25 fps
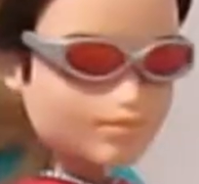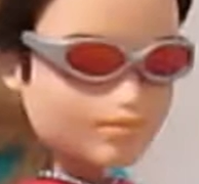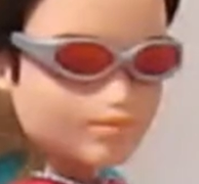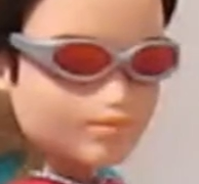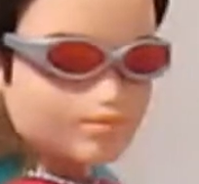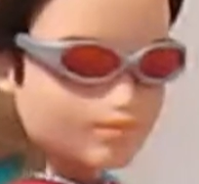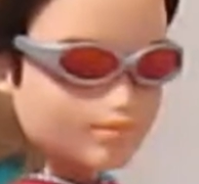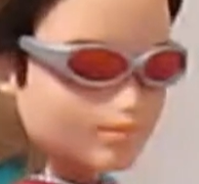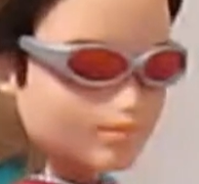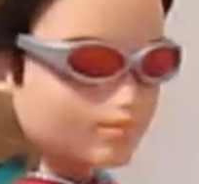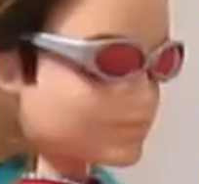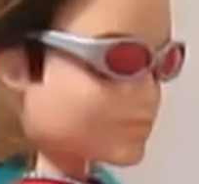
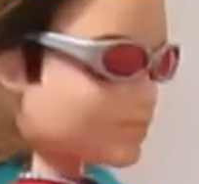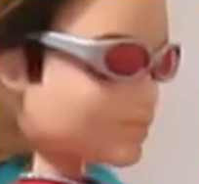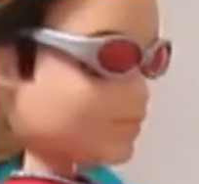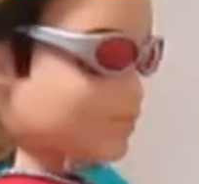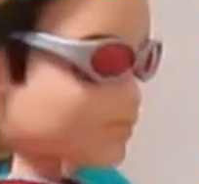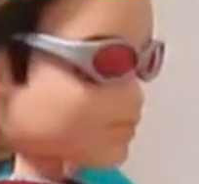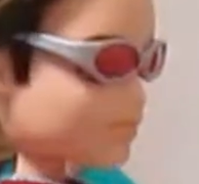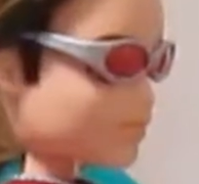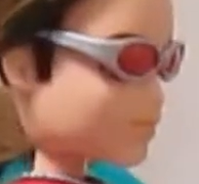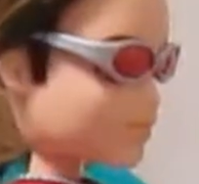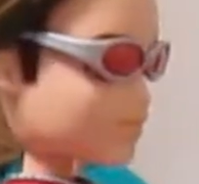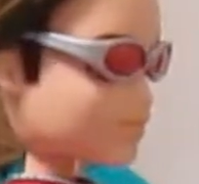
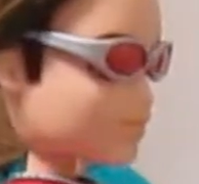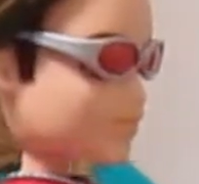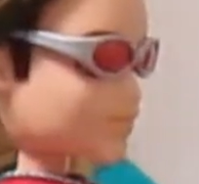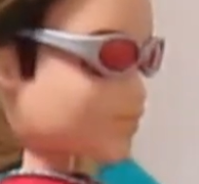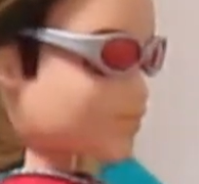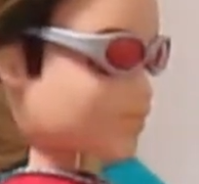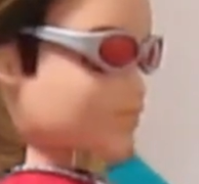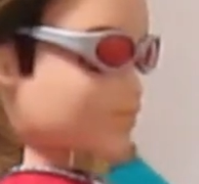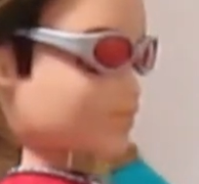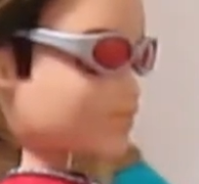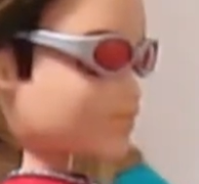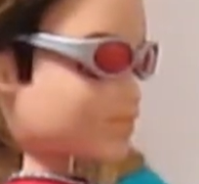
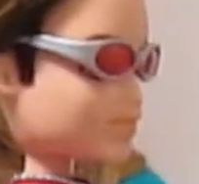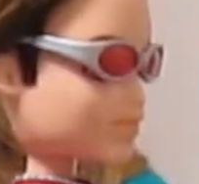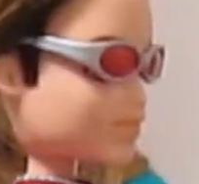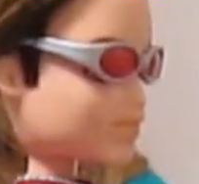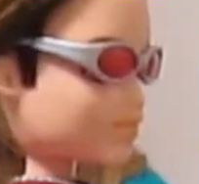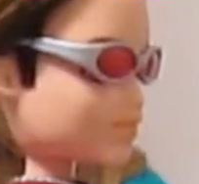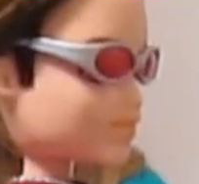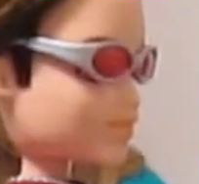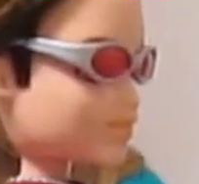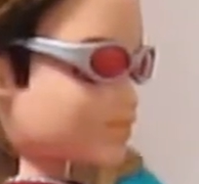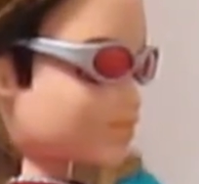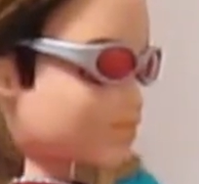
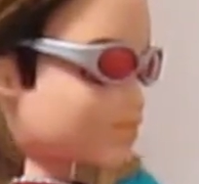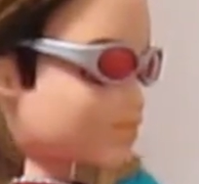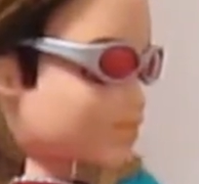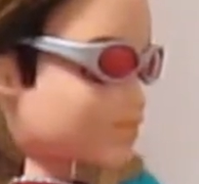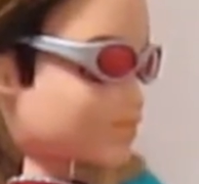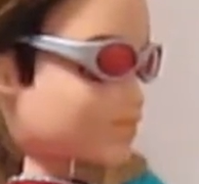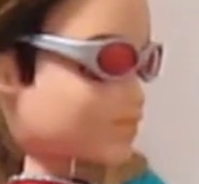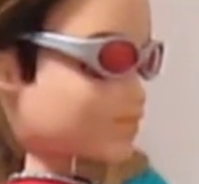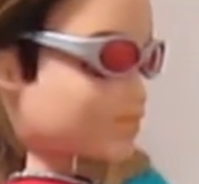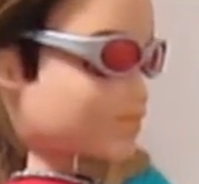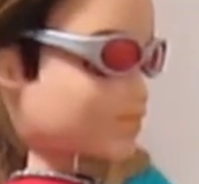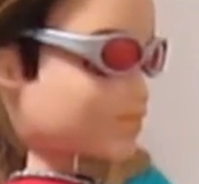
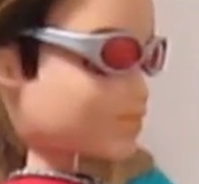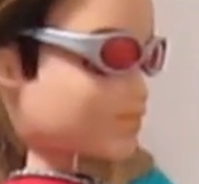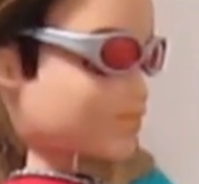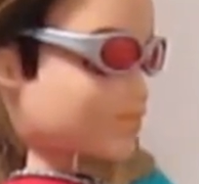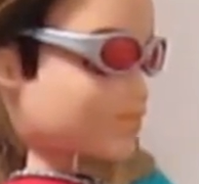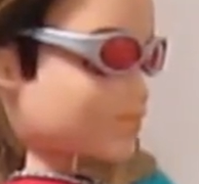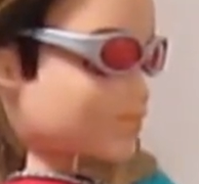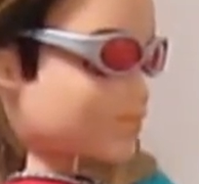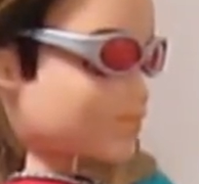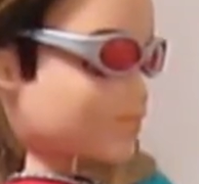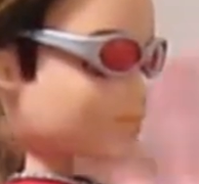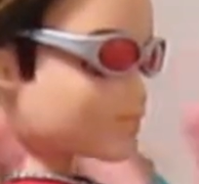
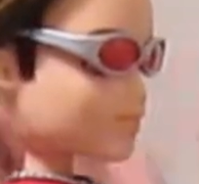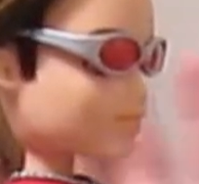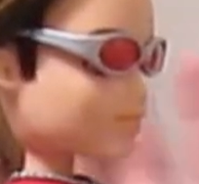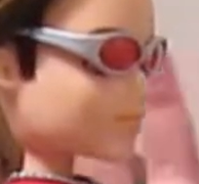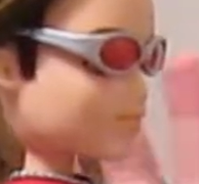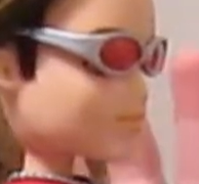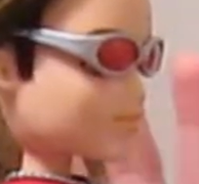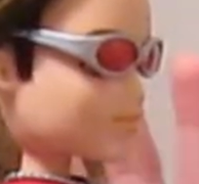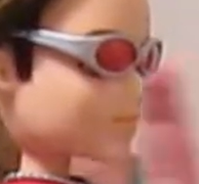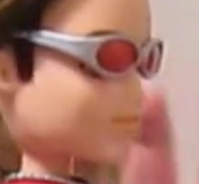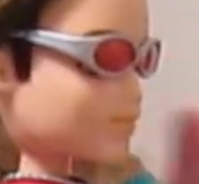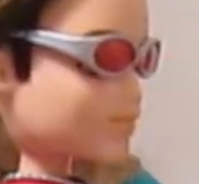
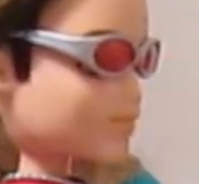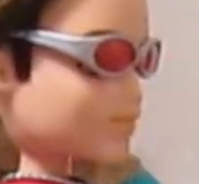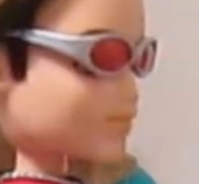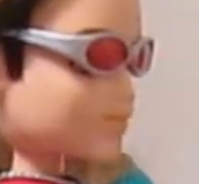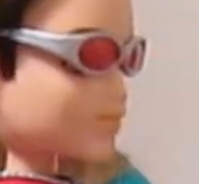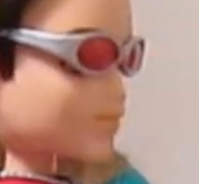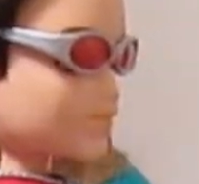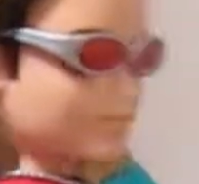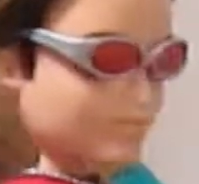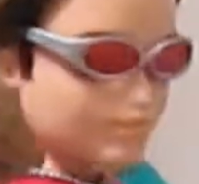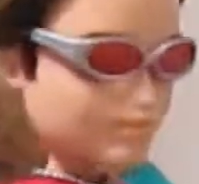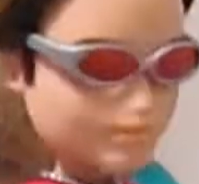
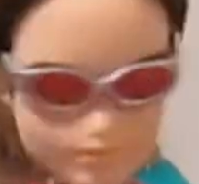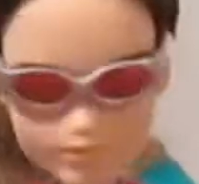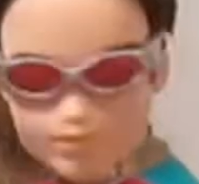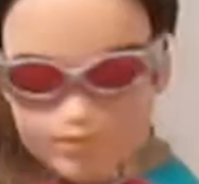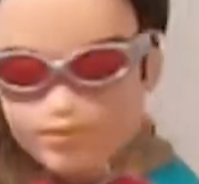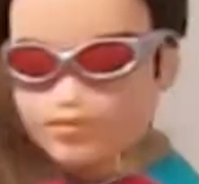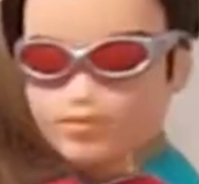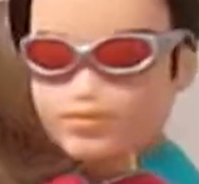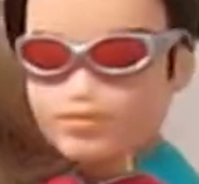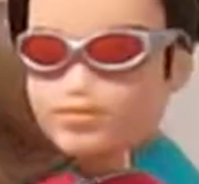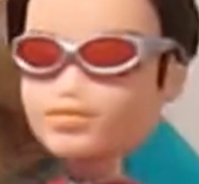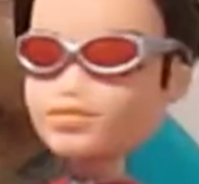
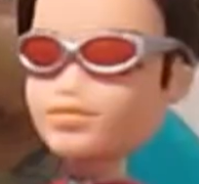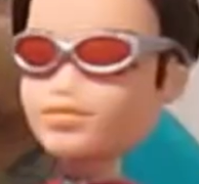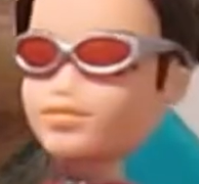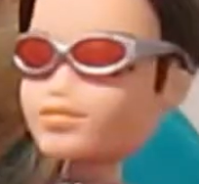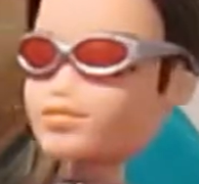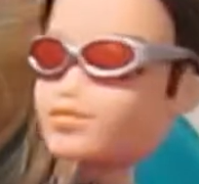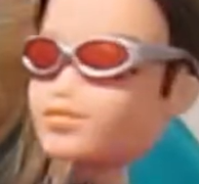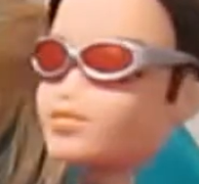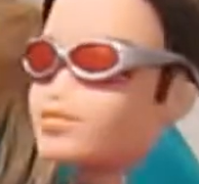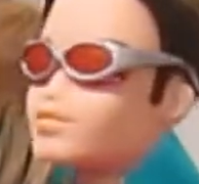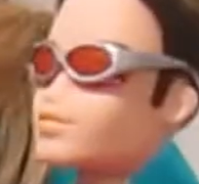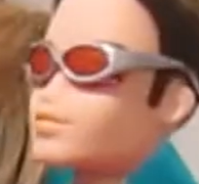
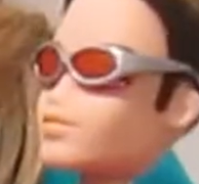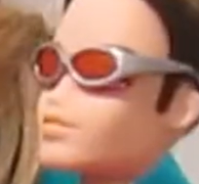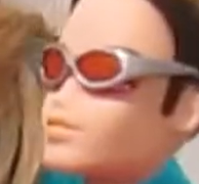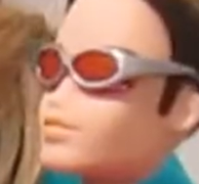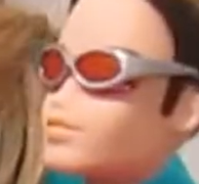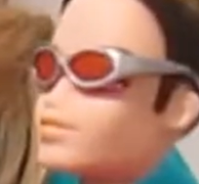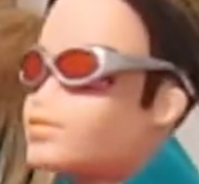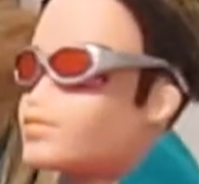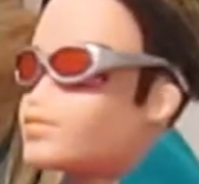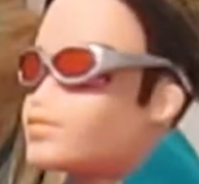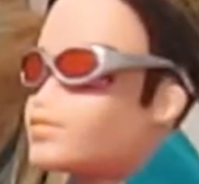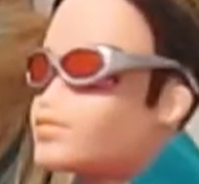
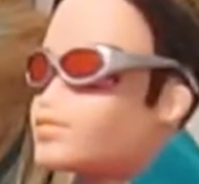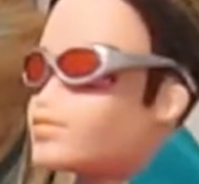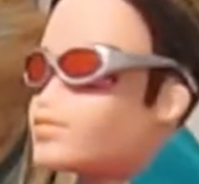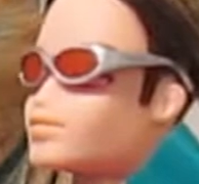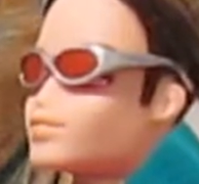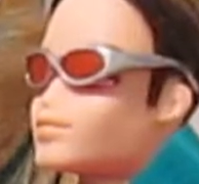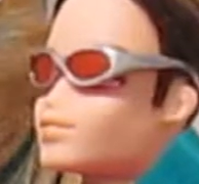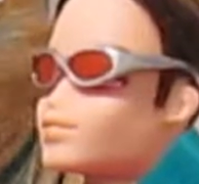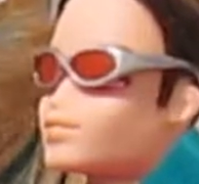(not speaking)